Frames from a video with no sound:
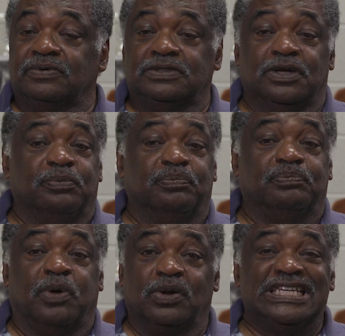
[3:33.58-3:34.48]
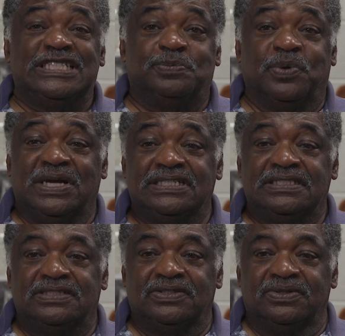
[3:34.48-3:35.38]
was no police
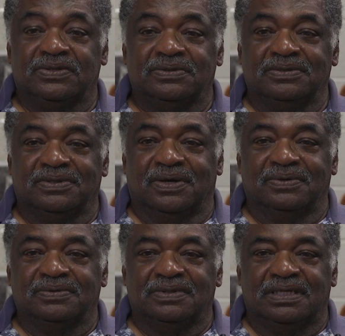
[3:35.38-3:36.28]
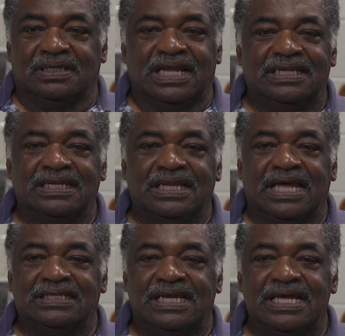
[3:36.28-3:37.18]
presence or, nothing
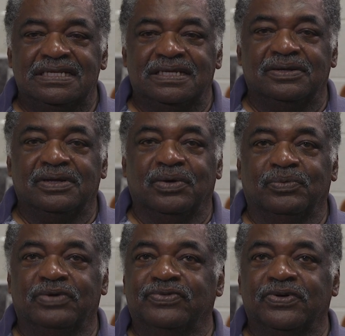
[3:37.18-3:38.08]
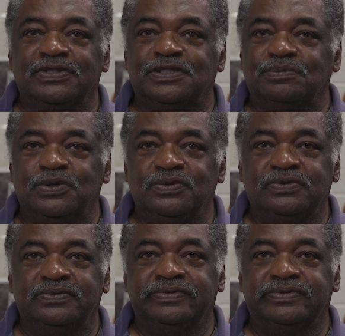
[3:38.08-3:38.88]
like that. It went very smooth.